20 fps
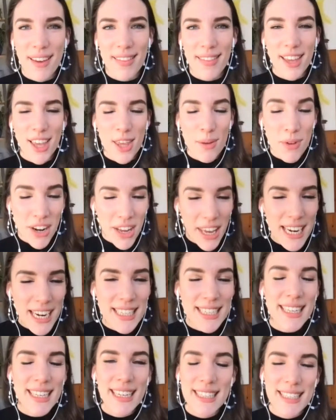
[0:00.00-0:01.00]
the communication
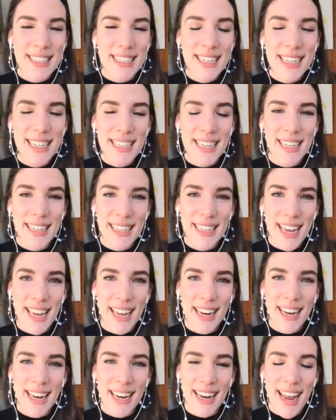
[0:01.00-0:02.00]
that's needed
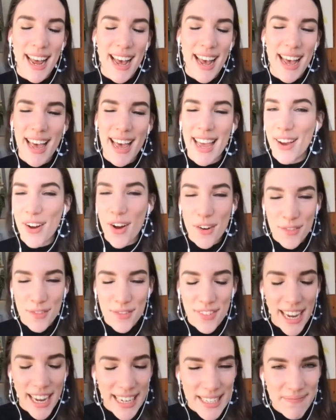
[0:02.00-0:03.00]
in uh, in
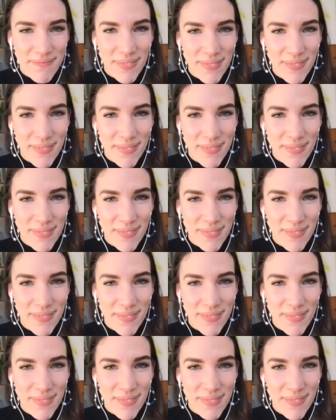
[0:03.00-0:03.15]
conflict.